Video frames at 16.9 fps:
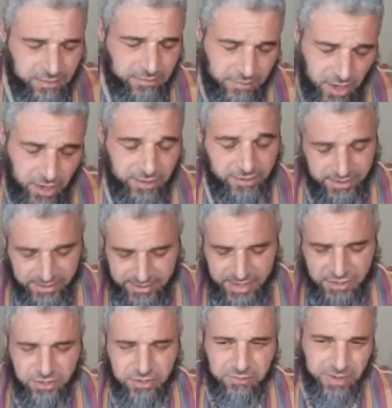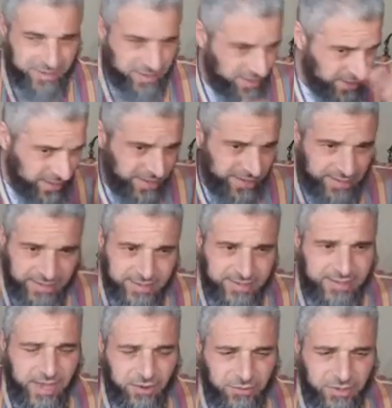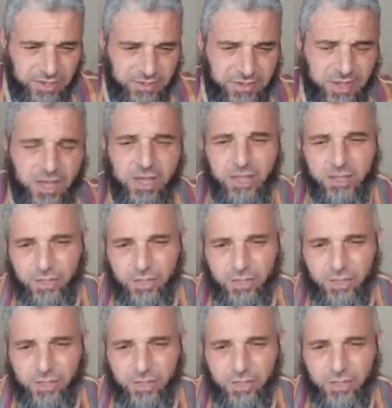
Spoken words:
not in this session, but in this series,